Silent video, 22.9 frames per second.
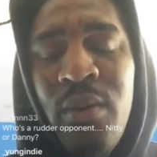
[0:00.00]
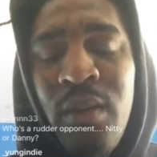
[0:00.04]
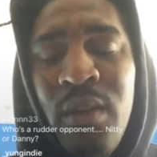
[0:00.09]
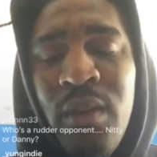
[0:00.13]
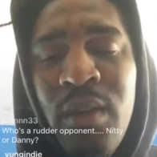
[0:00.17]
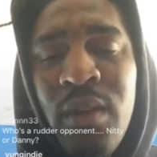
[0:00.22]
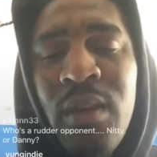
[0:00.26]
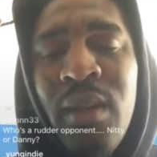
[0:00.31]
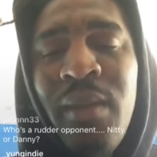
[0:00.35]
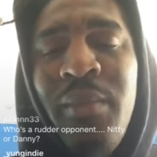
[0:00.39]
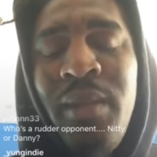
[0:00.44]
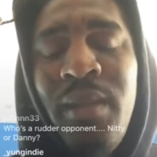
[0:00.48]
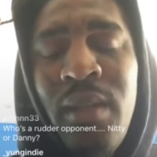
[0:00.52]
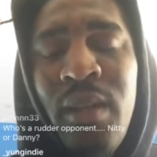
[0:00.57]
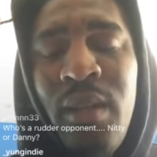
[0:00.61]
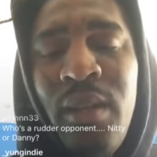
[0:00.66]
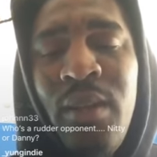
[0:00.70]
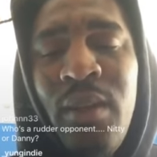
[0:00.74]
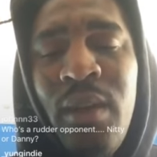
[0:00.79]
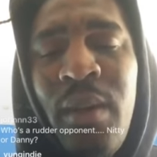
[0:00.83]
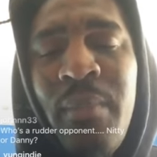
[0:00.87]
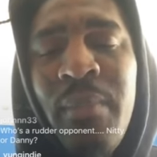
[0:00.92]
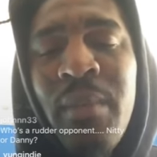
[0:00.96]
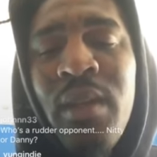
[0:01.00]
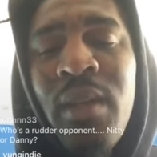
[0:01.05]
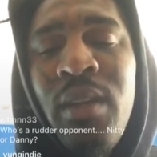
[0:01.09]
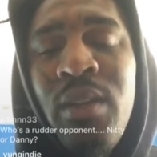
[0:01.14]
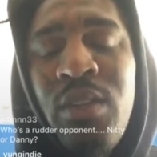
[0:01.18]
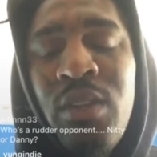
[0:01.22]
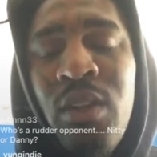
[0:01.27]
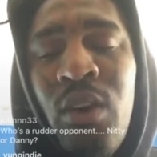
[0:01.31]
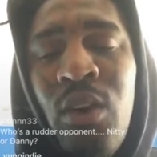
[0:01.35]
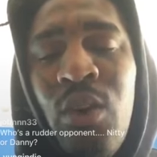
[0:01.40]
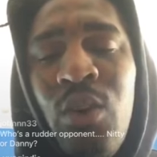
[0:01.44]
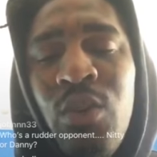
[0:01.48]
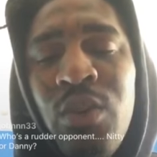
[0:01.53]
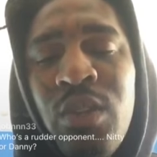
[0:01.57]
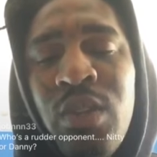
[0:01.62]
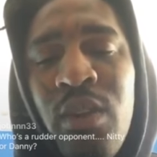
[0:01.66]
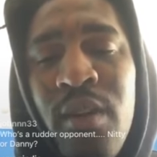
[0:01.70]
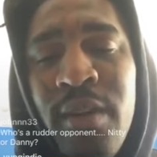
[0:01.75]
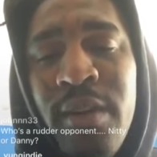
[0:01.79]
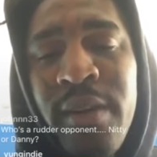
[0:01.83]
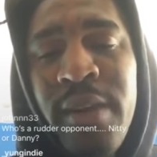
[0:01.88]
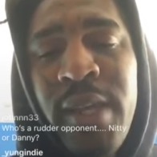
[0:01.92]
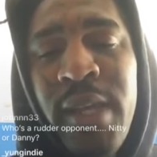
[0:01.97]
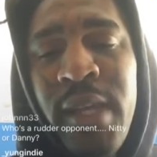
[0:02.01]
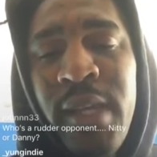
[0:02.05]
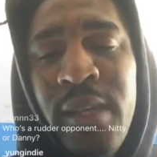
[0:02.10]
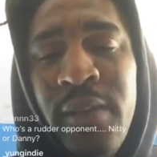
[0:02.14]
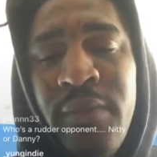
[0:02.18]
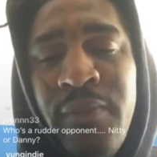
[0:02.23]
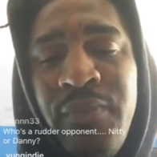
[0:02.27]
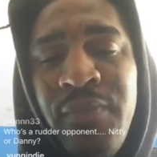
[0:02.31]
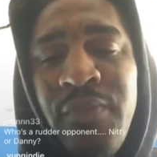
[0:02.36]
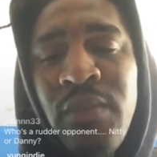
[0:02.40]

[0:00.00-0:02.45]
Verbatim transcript: Look, let me tell you, I'm gonna get your whole starter kit.